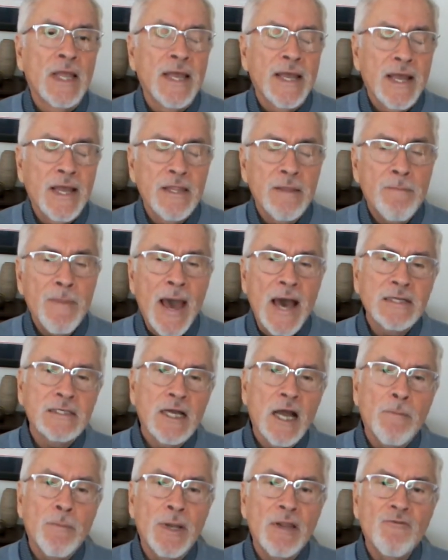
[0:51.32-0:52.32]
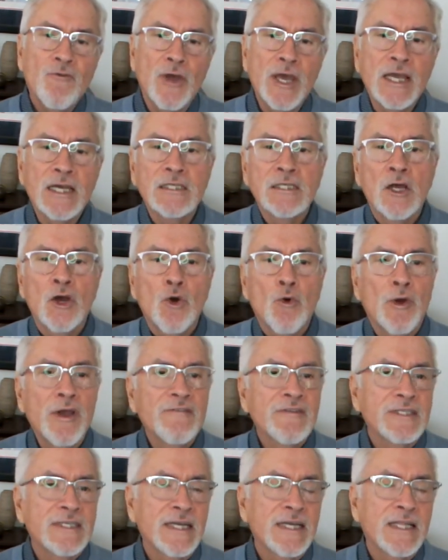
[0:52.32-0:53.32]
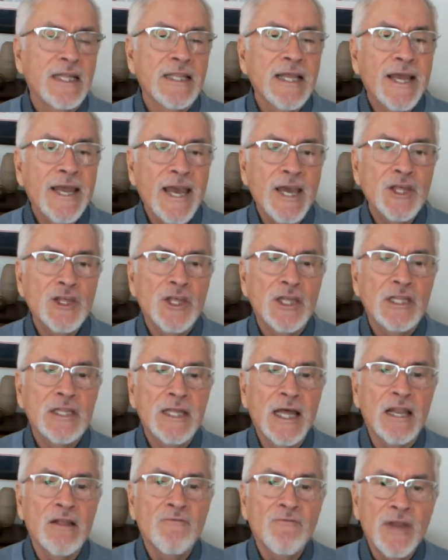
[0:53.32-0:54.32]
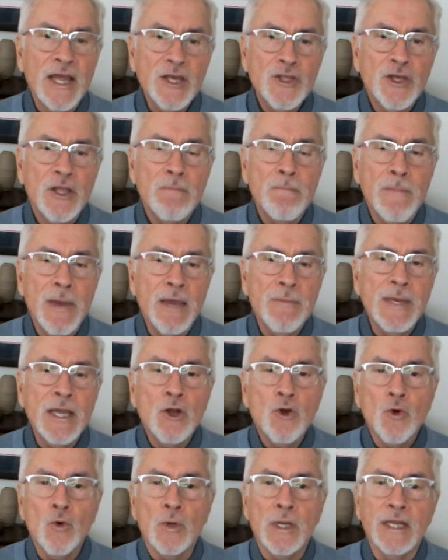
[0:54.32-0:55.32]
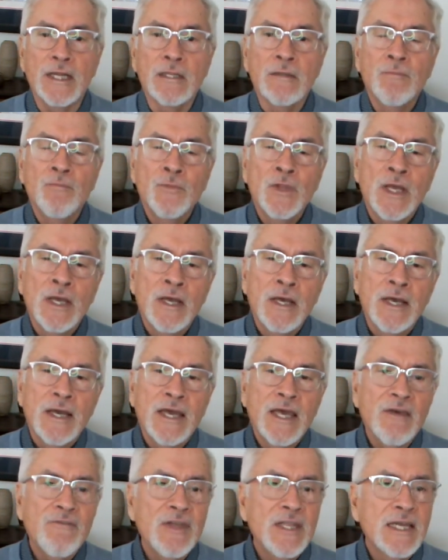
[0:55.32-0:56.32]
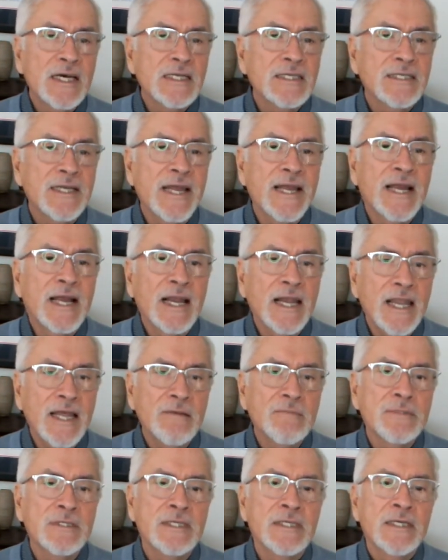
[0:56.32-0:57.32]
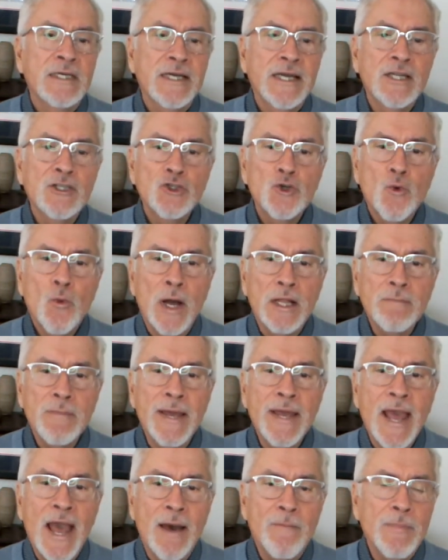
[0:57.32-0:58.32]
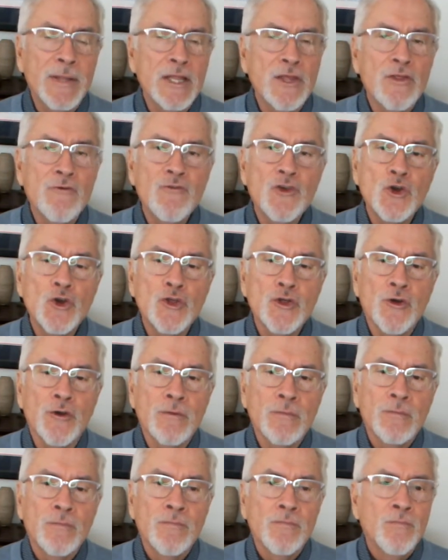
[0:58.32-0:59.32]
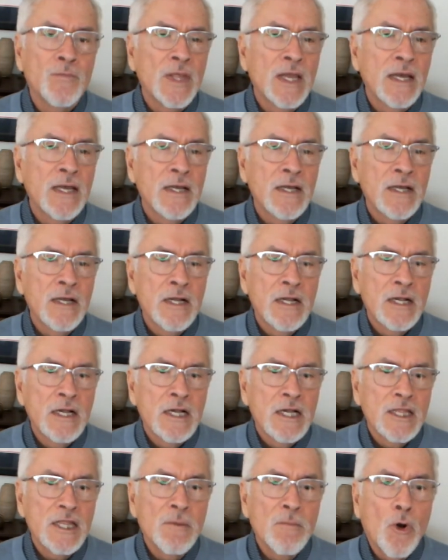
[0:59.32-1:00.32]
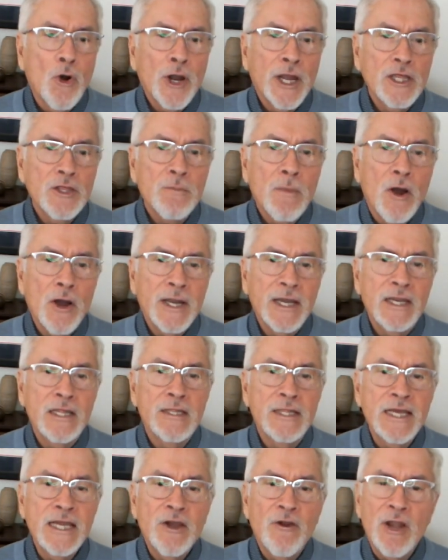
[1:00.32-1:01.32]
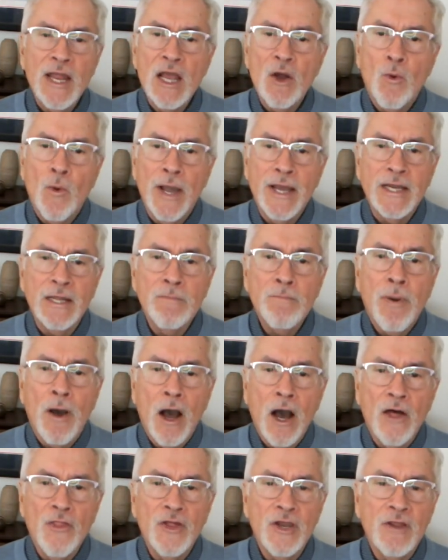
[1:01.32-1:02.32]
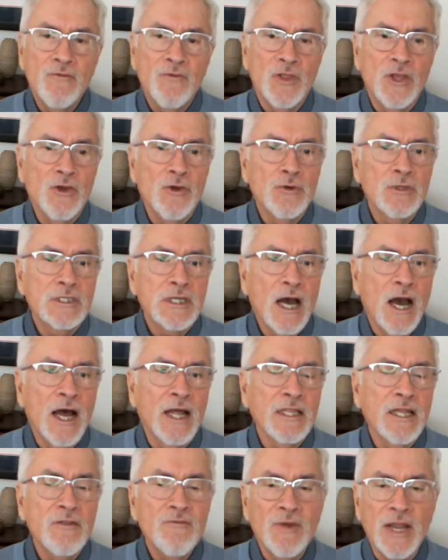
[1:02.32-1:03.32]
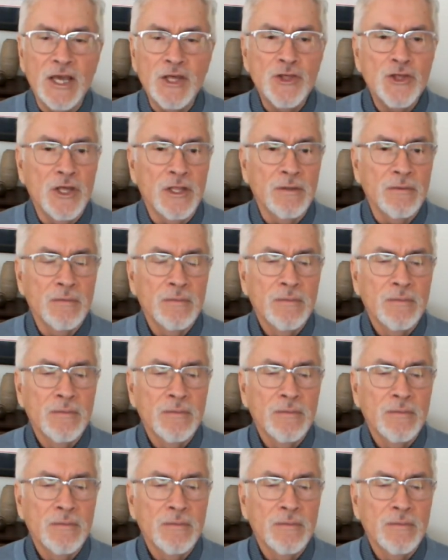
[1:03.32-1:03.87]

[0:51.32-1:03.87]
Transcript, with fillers: In the past couple of weeks, we've seen indications that inflation may be cooling, giving us a glimpse into what may happen in the future. The mortgage market is eagerly awaiting positive news on inflation.